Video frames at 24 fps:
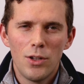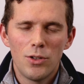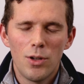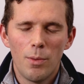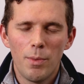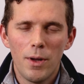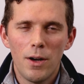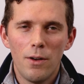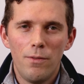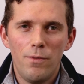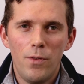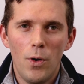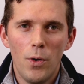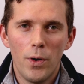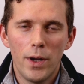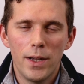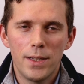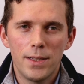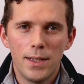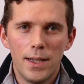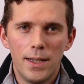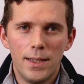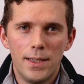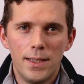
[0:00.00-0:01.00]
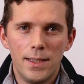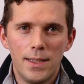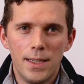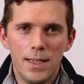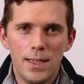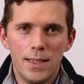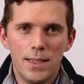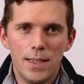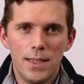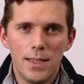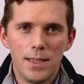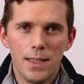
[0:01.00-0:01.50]
So I'm going to focus on
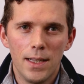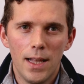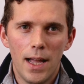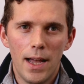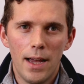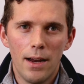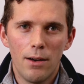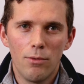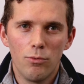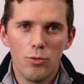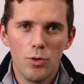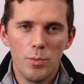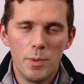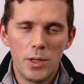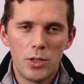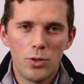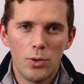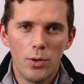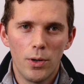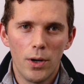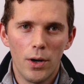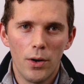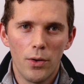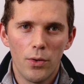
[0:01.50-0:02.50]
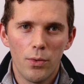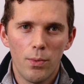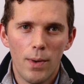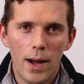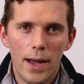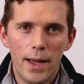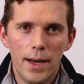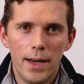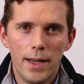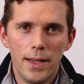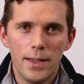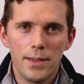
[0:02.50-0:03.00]
diseases like rheumatoid
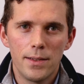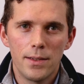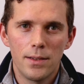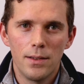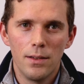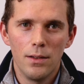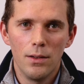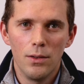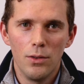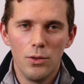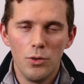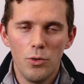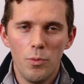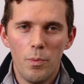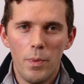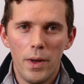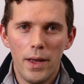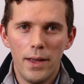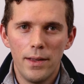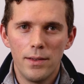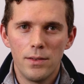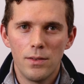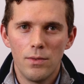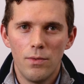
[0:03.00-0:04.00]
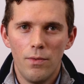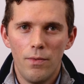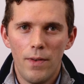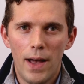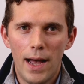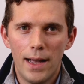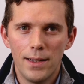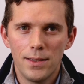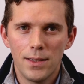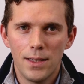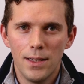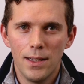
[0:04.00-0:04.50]
arthritis, lupus,
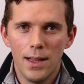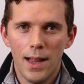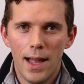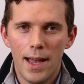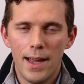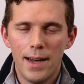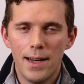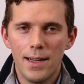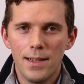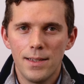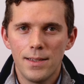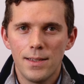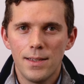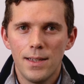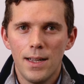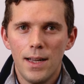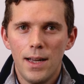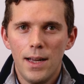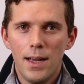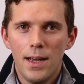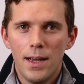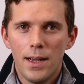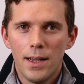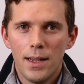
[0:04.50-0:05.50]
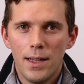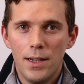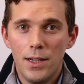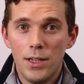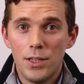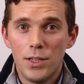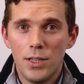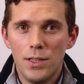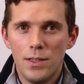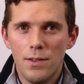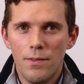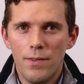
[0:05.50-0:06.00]
vasculitis,
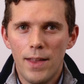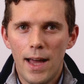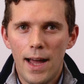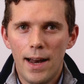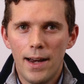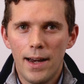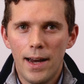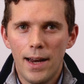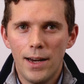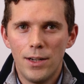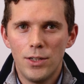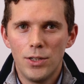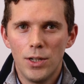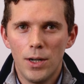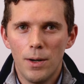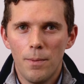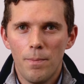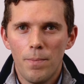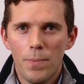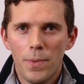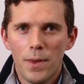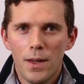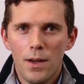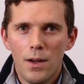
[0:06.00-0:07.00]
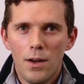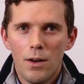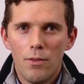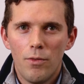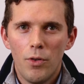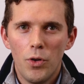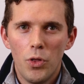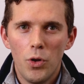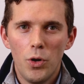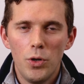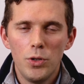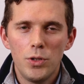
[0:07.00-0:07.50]
conditions of that nature.
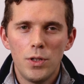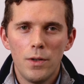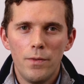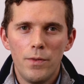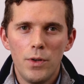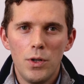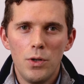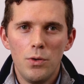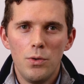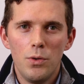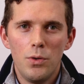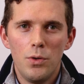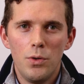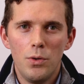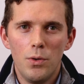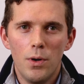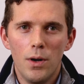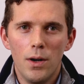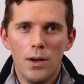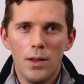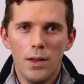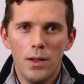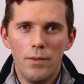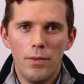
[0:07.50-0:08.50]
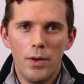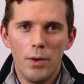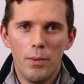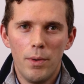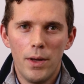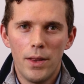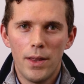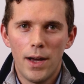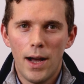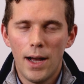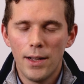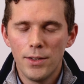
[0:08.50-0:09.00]
For those of you who are living
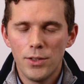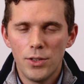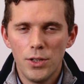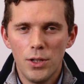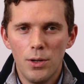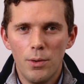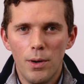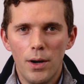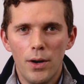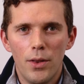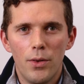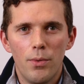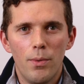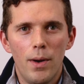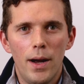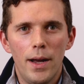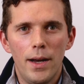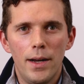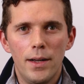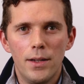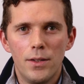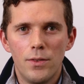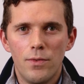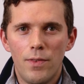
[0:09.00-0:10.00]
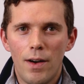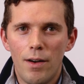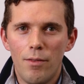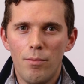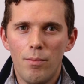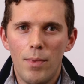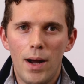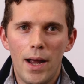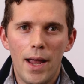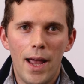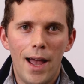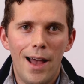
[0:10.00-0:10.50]
with osteoarthritis,
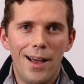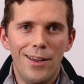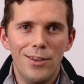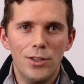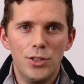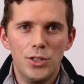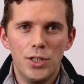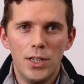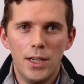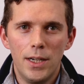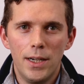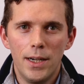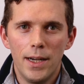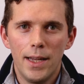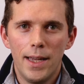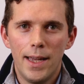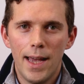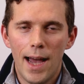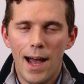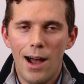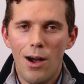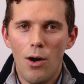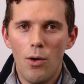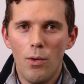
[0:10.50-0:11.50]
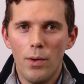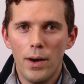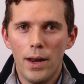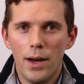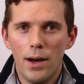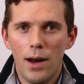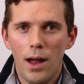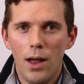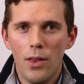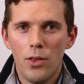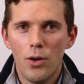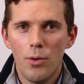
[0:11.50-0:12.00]
fibromyalgia, gout,
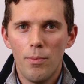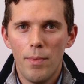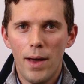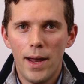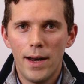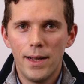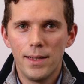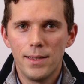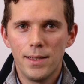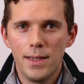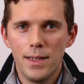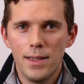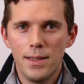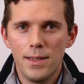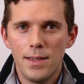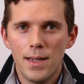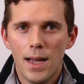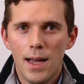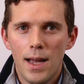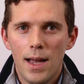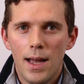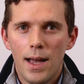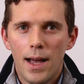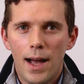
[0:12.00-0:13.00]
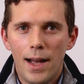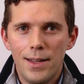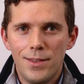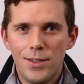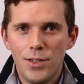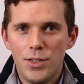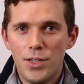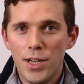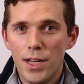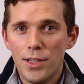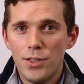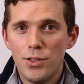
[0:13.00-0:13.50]
and other medicines, I
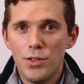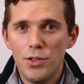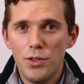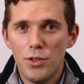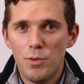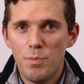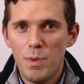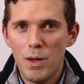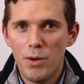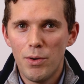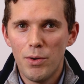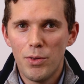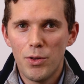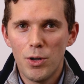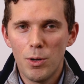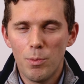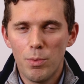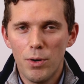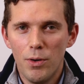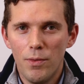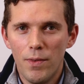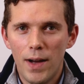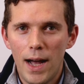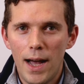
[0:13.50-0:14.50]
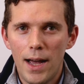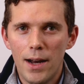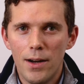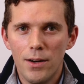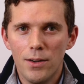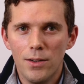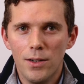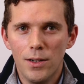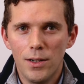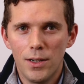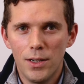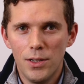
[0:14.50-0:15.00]
suggest you speak with your
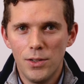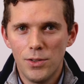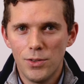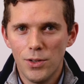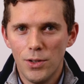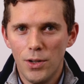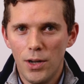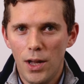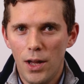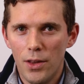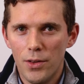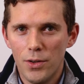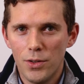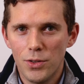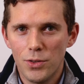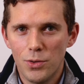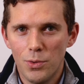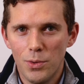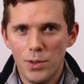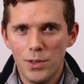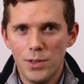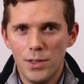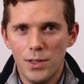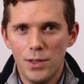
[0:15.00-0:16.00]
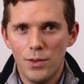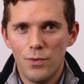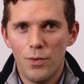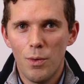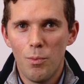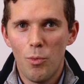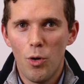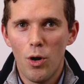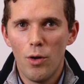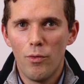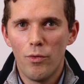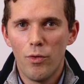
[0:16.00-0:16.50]
provider or consult other sources
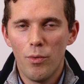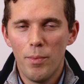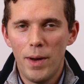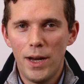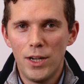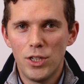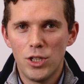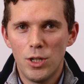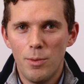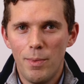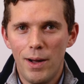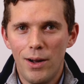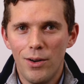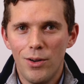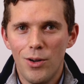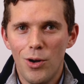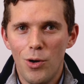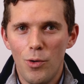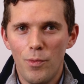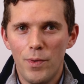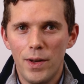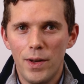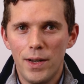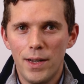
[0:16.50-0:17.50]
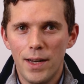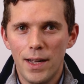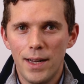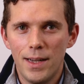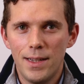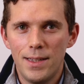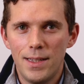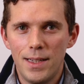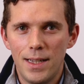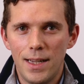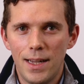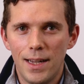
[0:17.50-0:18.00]
for more information about COVID
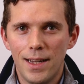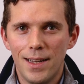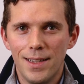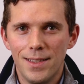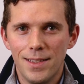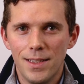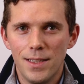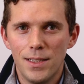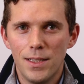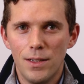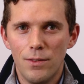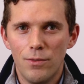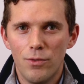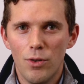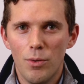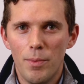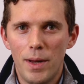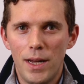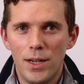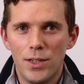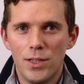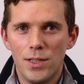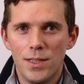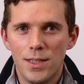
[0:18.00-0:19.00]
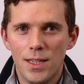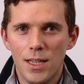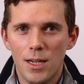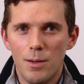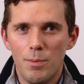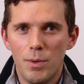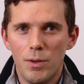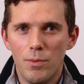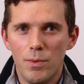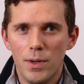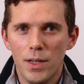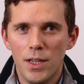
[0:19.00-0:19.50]
19, because this information is going
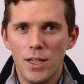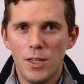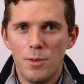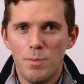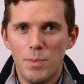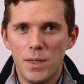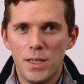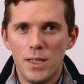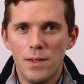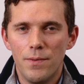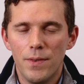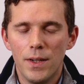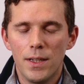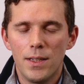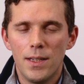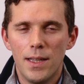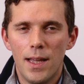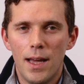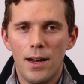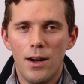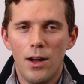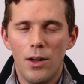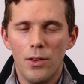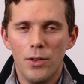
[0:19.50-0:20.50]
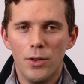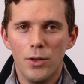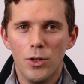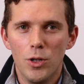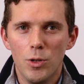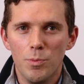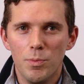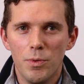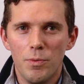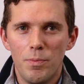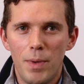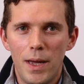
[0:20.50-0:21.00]
to be really specific to that other
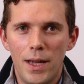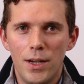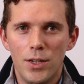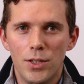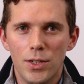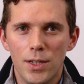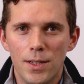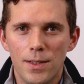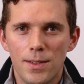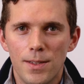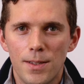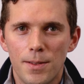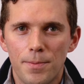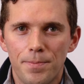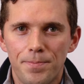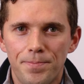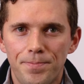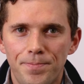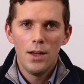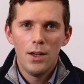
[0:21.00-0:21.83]
group of patients.